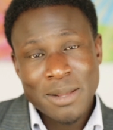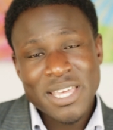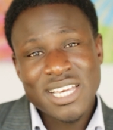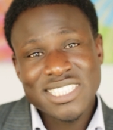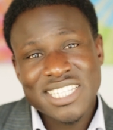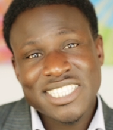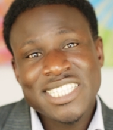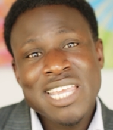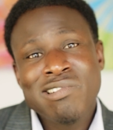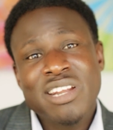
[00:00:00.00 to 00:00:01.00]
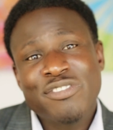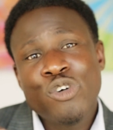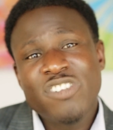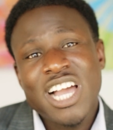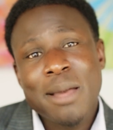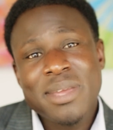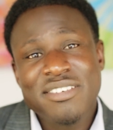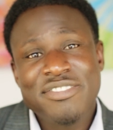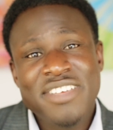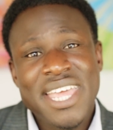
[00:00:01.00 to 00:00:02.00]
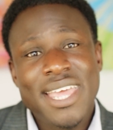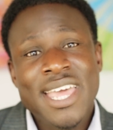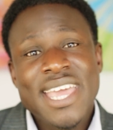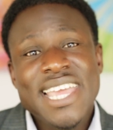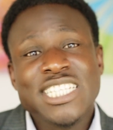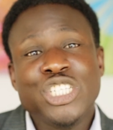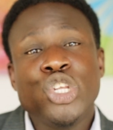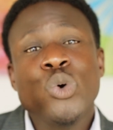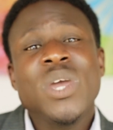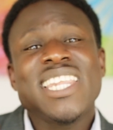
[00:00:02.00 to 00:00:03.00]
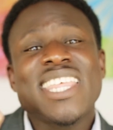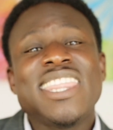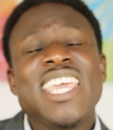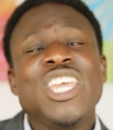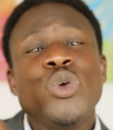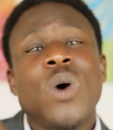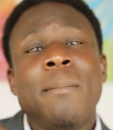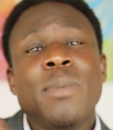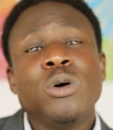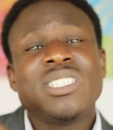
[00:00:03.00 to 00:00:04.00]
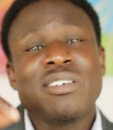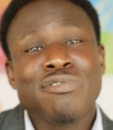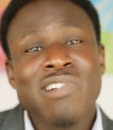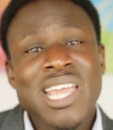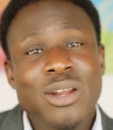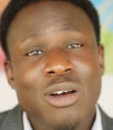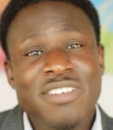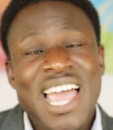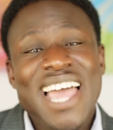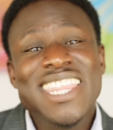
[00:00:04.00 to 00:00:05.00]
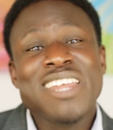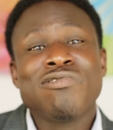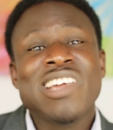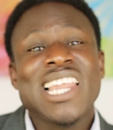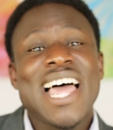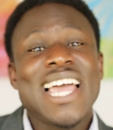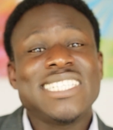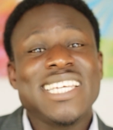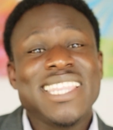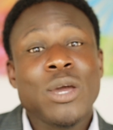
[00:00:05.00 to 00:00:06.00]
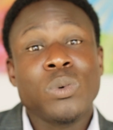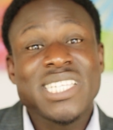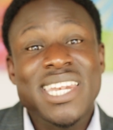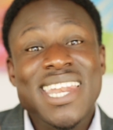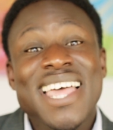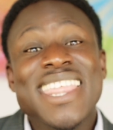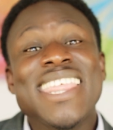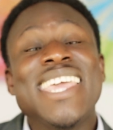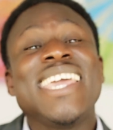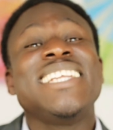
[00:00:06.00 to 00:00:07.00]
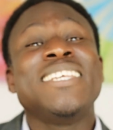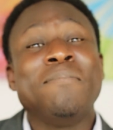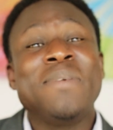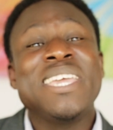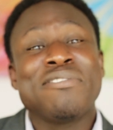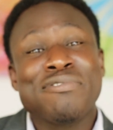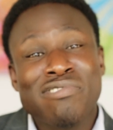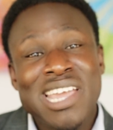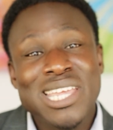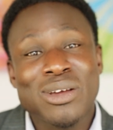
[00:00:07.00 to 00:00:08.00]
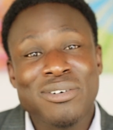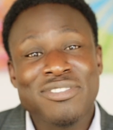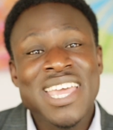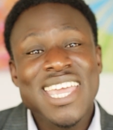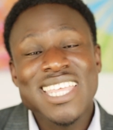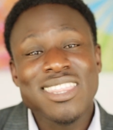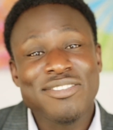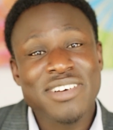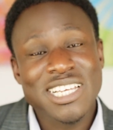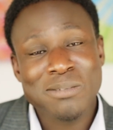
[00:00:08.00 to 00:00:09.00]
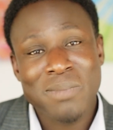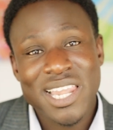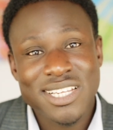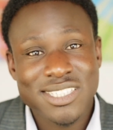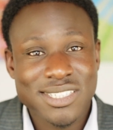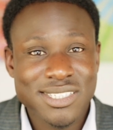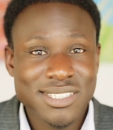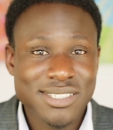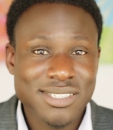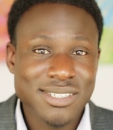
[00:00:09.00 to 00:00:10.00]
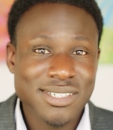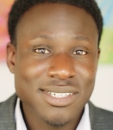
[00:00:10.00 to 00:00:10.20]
Because the secret of overcoming fear is doing the thing you are most afraid of and then realizing there was nothing to be afraid of in the first place.